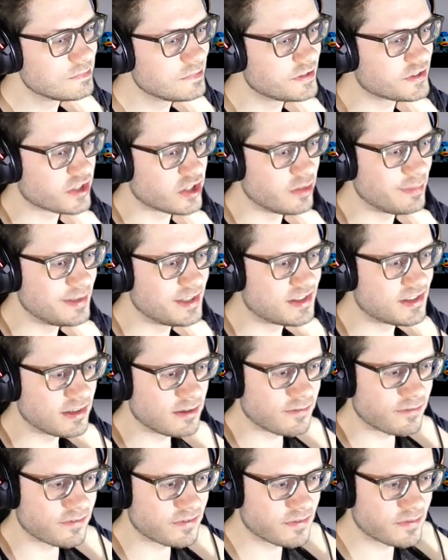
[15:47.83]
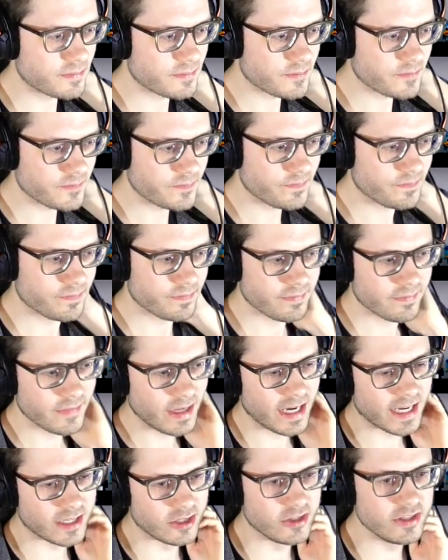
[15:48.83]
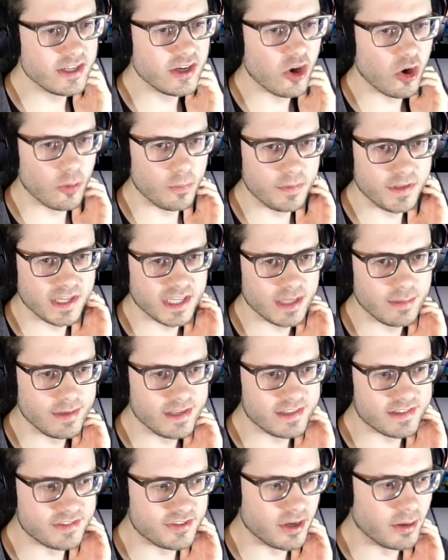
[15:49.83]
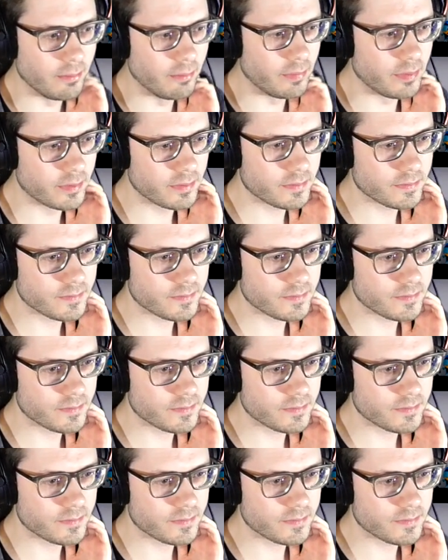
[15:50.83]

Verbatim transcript: It's gonna be tough. I can only hope the enemy is dumb.